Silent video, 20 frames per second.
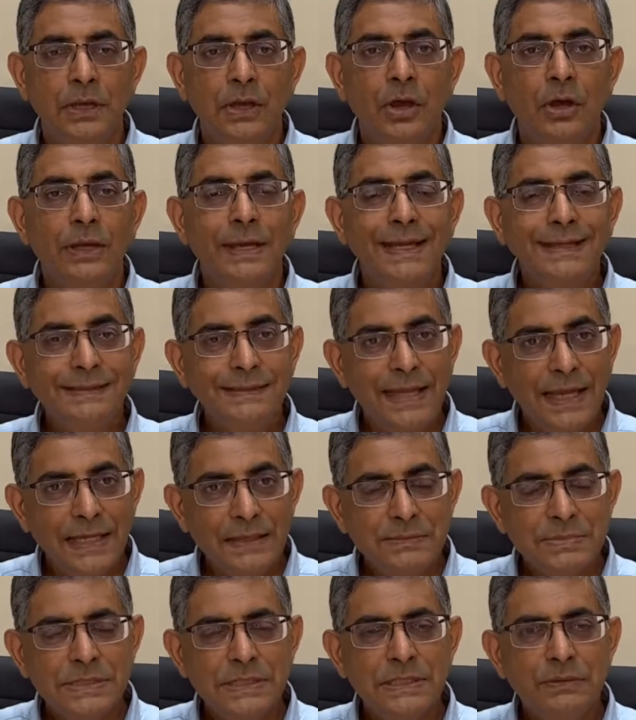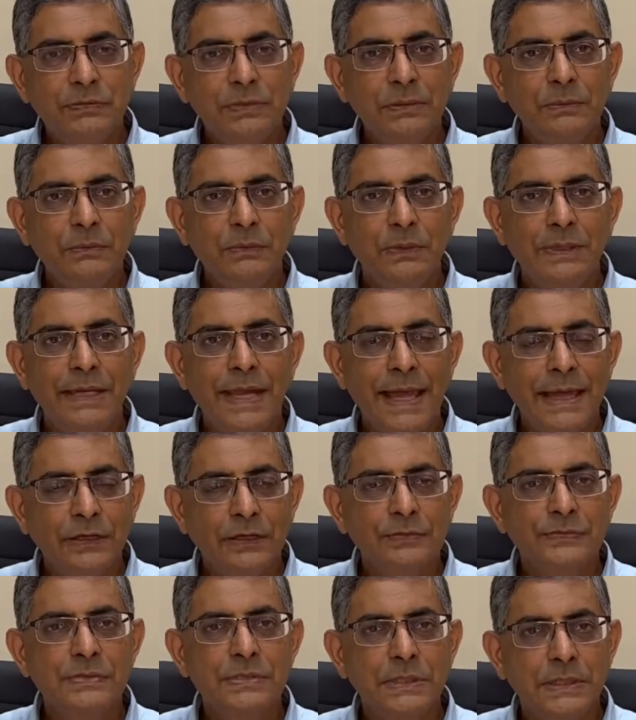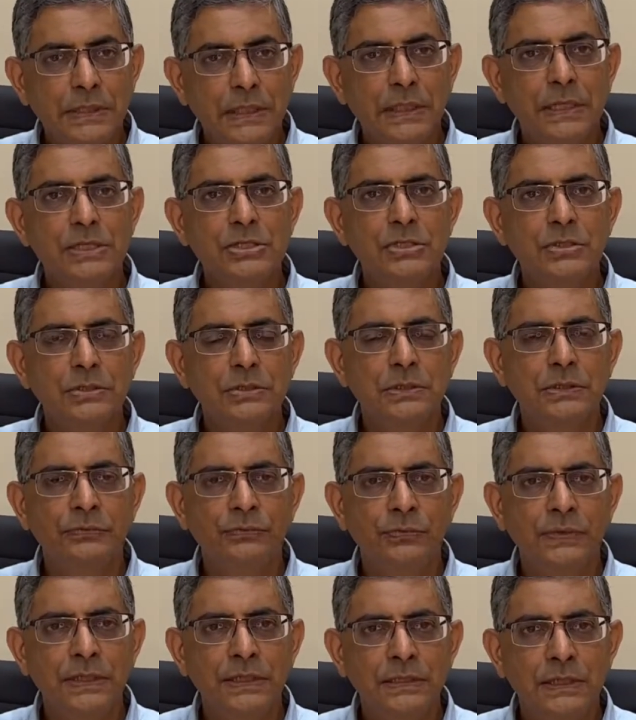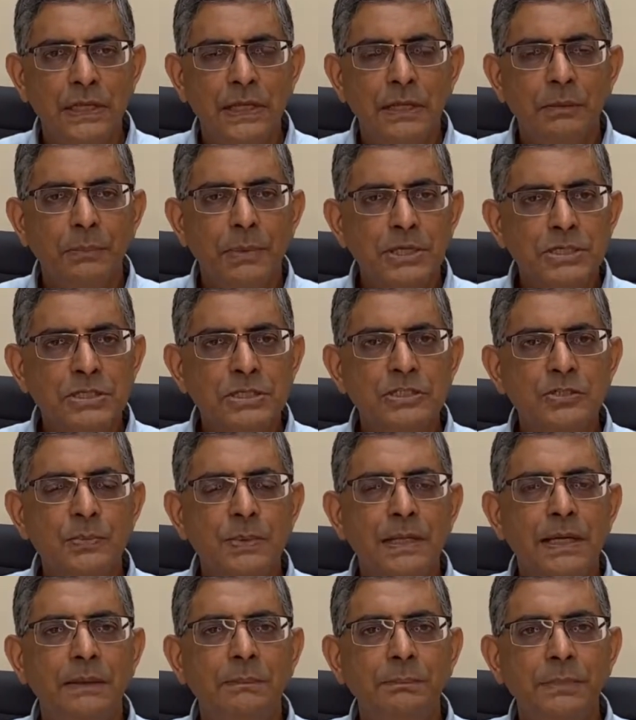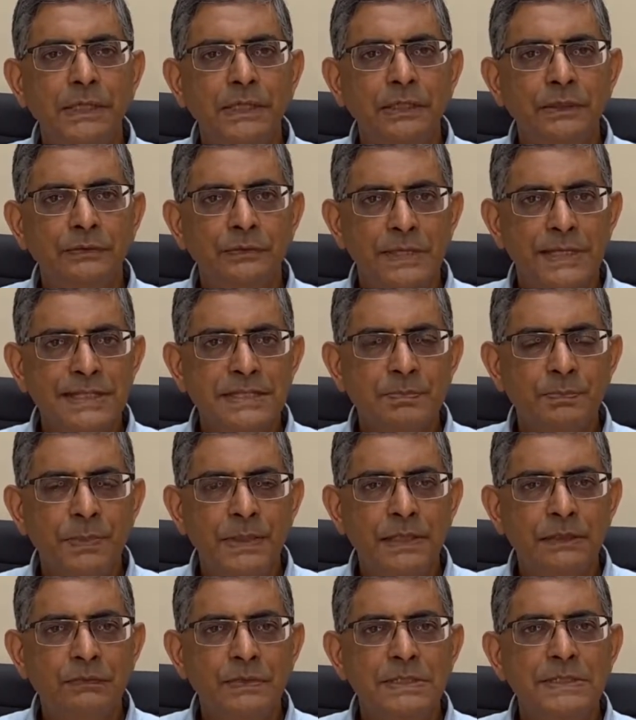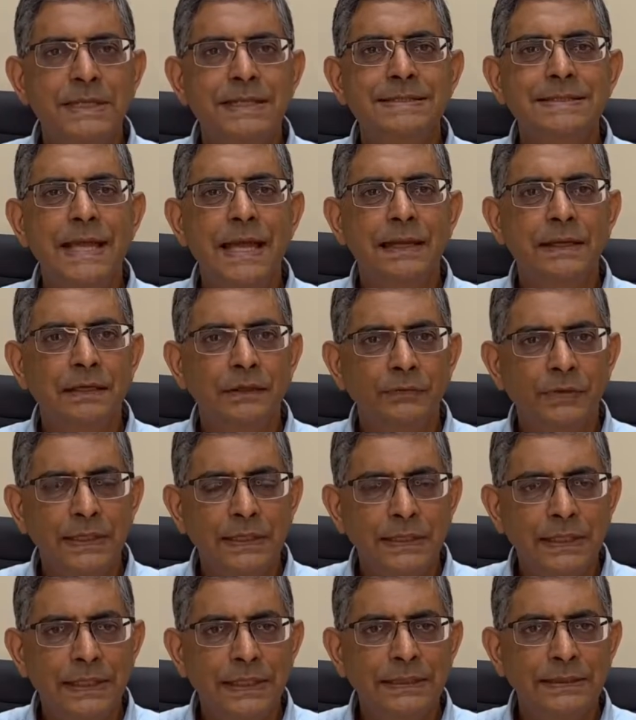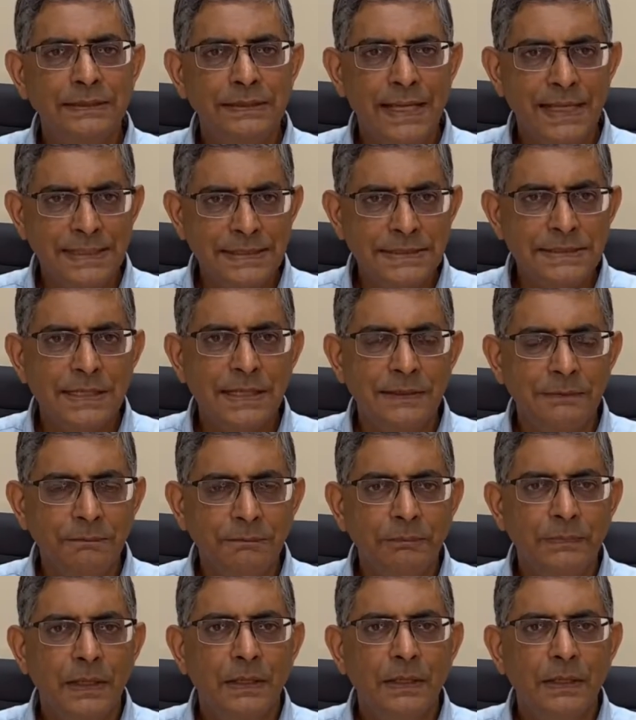Or at times even lack of circulation to the feet, patients may complain of rest pain which gets aggravated at night time.